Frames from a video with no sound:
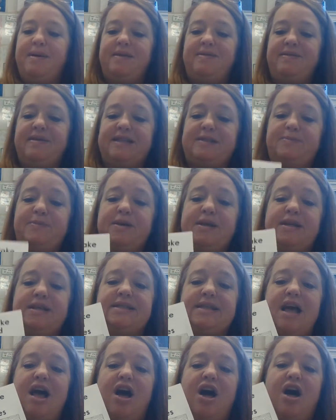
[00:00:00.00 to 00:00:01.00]
But this book
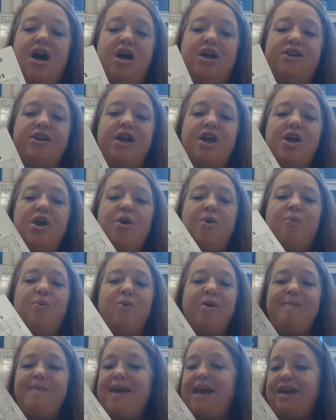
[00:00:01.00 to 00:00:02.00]
is called
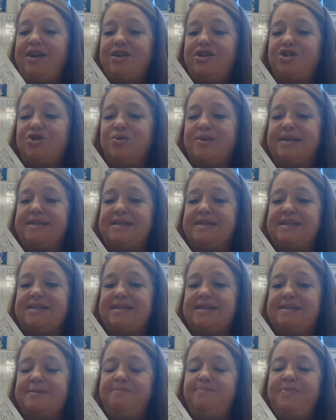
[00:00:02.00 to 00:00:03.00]
We Make Good
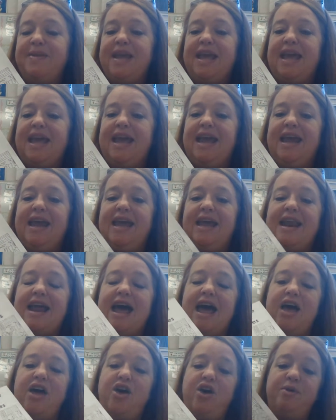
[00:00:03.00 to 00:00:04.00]
Choices, and
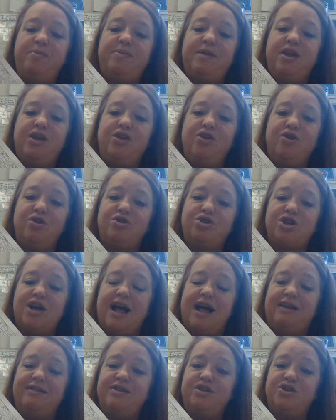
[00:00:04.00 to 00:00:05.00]
I hope that your
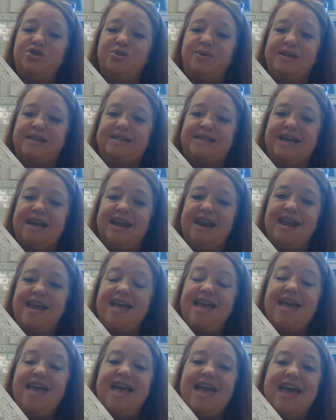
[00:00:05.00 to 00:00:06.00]
child enjoys it.
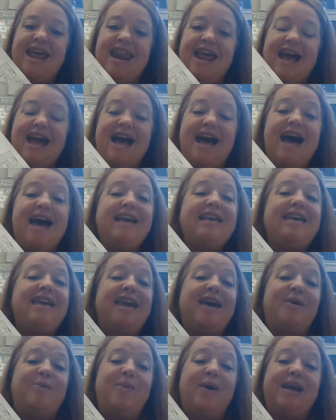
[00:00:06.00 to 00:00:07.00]
And I
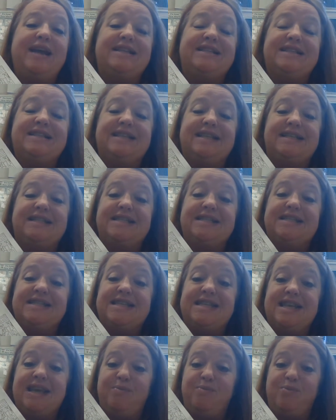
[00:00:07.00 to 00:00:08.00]
can't wait to listen to
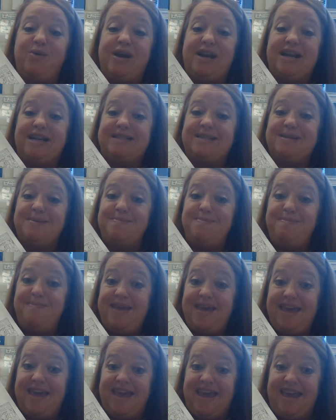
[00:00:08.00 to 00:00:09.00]
them read it to
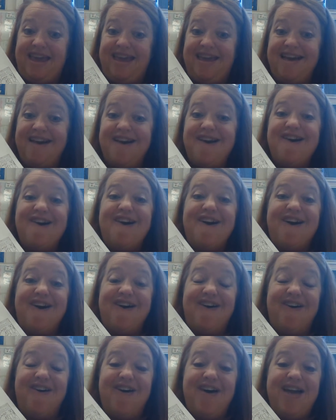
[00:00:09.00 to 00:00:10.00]
me
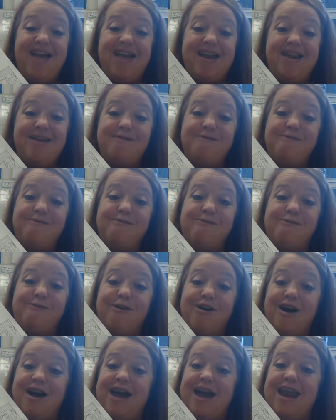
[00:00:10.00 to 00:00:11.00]
on
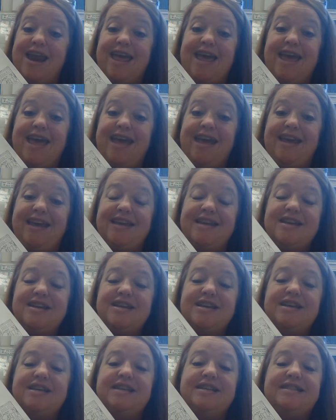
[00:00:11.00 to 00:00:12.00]
Friday.
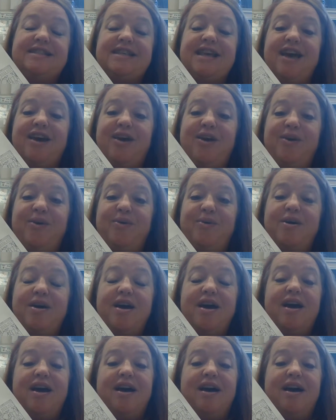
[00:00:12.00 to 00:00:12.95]
So